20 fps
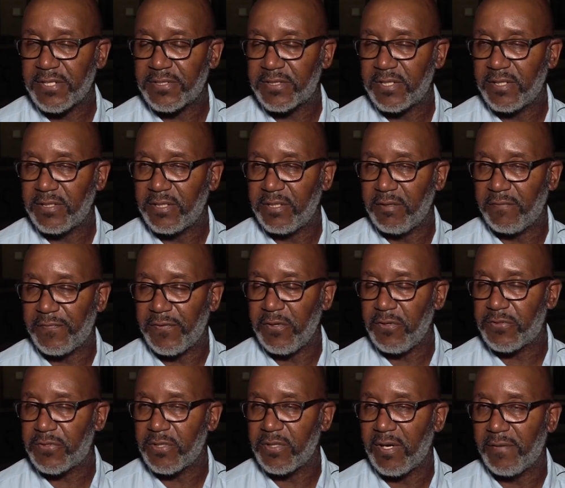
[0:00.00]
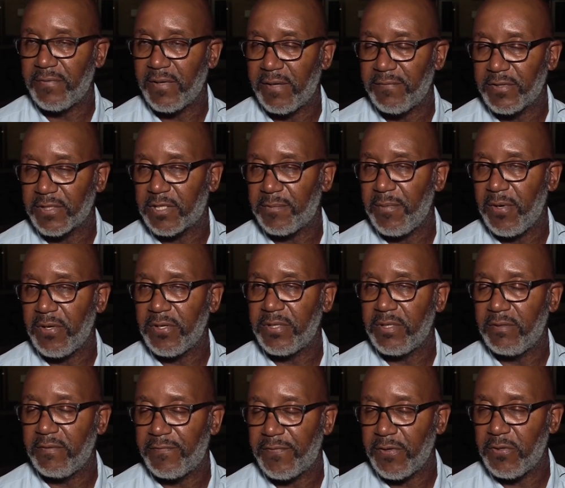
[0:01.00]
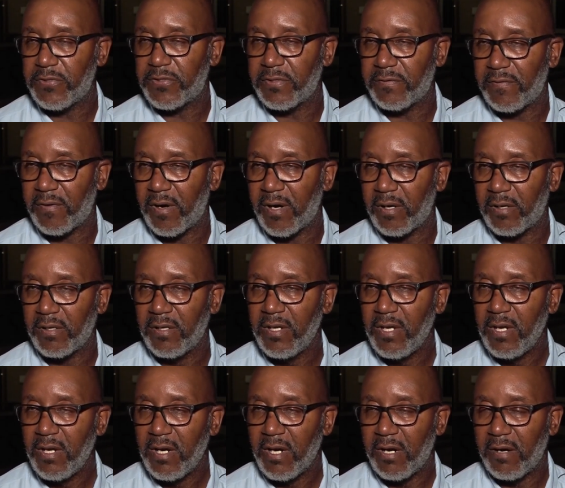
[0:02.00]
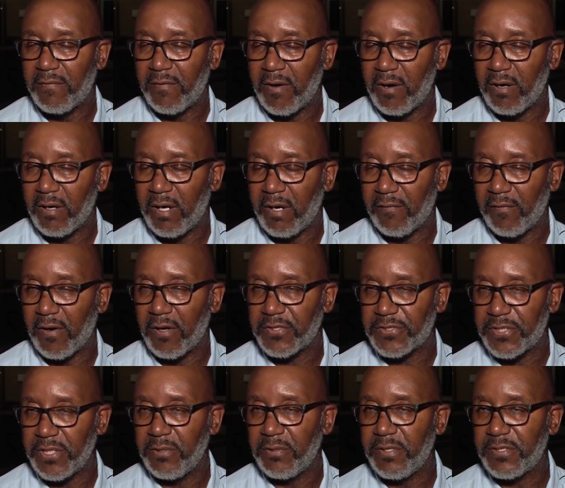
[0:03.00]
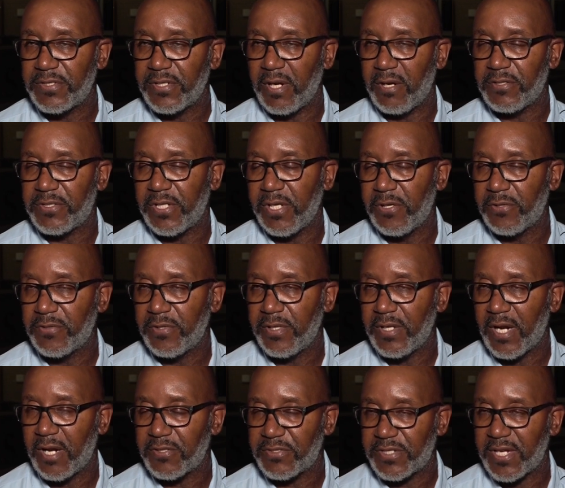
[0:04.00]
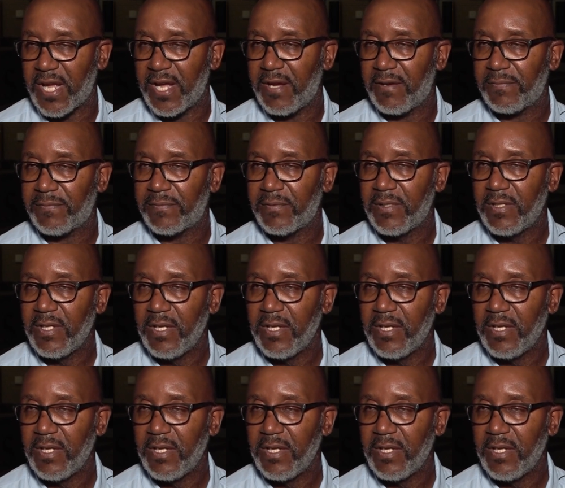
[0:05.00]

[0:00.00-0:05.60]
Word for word: it's the, the future of the, of the, community and the future of our of our of our students and our children and our staff,